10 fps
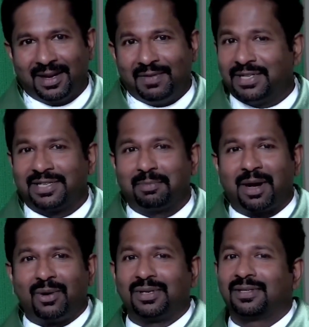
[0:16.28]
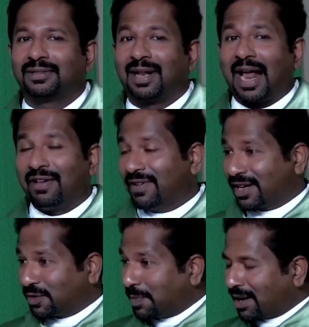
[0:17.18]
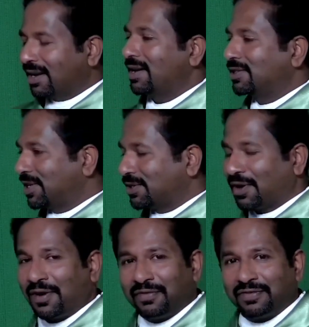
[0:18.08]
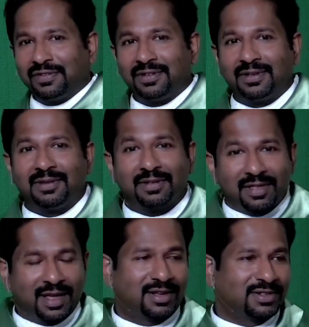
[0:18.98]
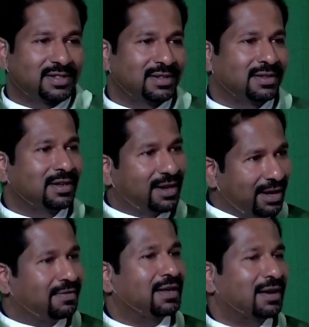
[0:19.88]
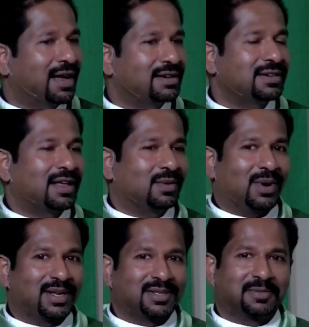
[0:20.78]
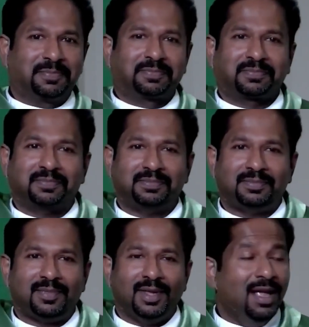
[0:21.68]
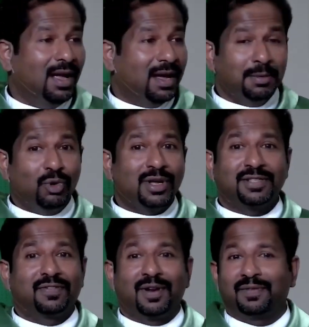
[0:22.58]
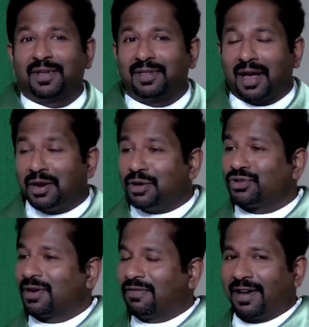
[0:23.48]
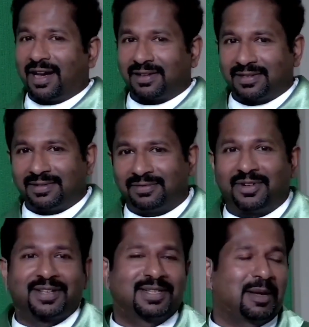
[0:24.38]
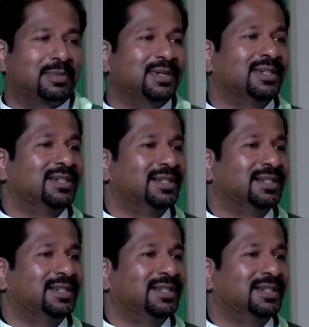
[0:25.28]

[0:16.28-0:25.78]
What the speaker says: which is about the life expectancies of things, living and otherwise. And the book is filled with unusual facts. For example,